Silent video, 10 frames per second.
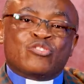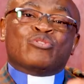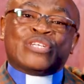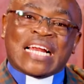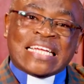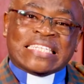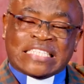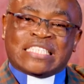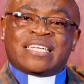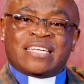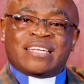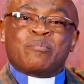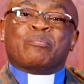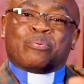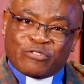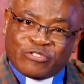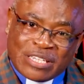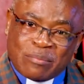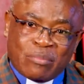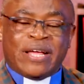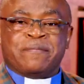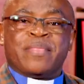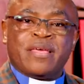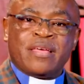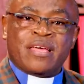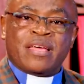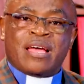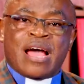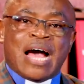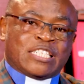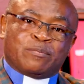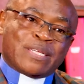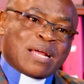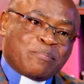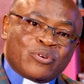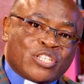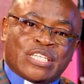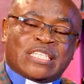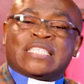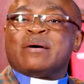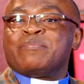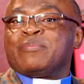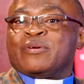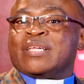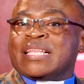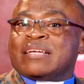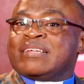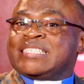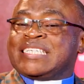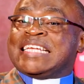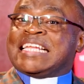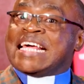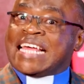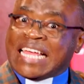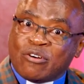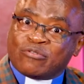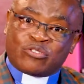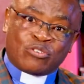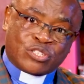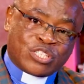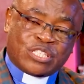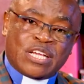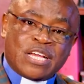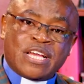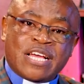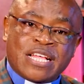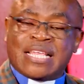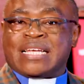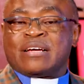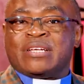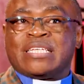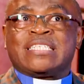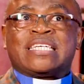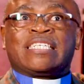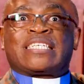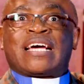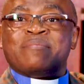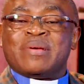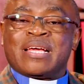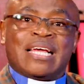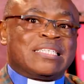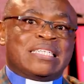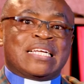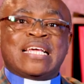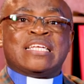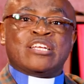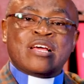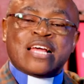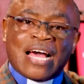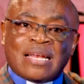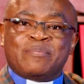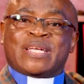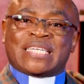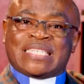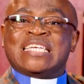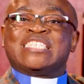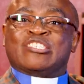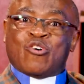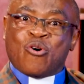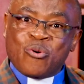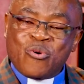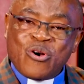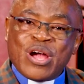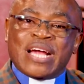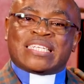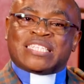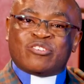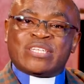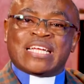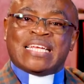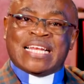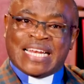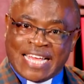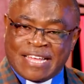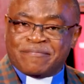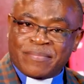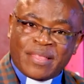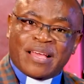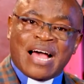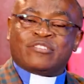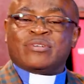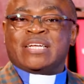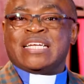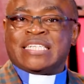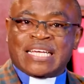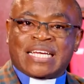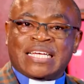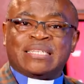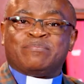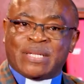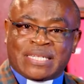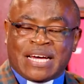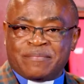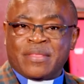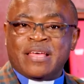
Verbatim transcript: utilize it profitably. As Peter puts it, some people think that it's a delay of sorts, that actually Jesus is coming, he has delayed. And Peter says, no, it's not a delay, as we read in 2 Peter,